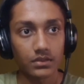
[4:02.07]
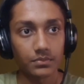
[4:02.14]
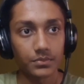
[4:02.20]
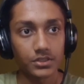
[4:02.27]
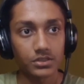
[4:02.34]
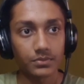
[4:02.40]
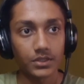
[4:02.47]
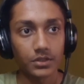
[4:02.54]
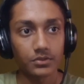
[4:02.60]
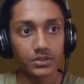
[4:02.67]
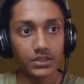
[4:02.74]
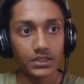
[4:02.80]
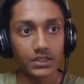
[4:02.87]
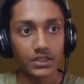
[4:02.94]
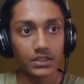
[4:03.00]
Bishop goes
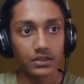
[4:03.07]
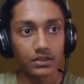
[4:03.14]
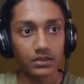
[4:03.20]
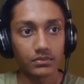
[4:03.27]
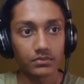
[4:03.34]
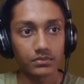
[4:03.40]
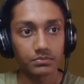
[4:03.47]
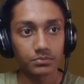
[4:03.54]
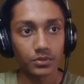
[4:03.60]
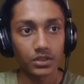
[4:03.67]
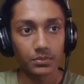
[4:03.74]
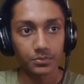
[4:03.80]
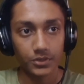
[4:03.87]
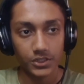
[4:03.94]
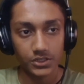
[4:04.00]
here,
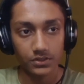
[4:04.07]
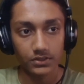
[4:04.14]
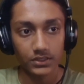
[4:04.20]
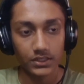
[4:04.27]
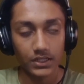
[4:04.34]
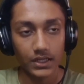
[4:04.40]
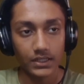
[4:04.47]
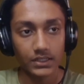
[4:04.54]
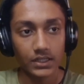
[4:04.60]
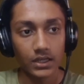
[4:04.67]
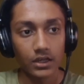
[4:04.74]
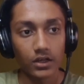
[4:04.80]
putting pressure on the knight.